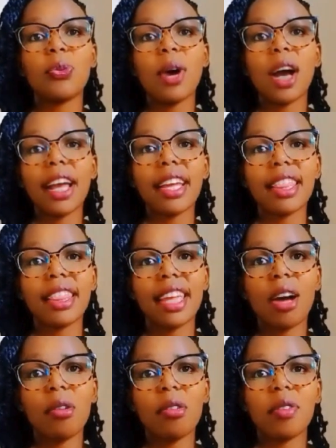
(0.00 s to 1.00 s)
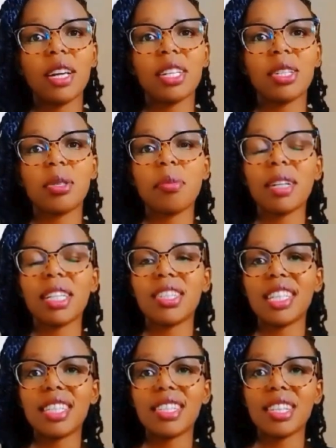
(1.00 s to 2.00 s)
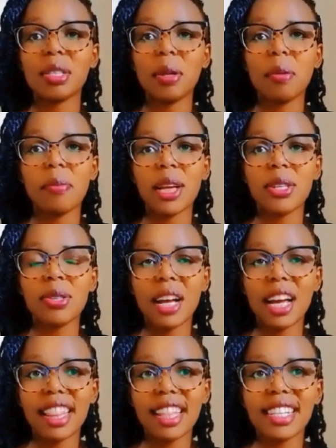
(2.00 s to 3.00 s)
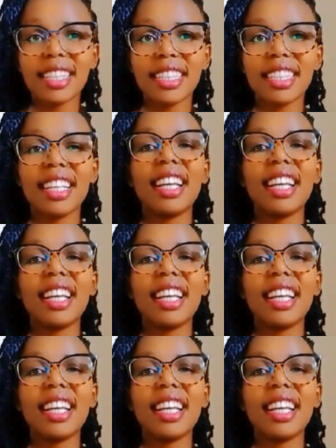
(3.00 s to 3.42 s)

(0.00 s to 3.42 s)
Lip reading: why they are offering so much interest compared to others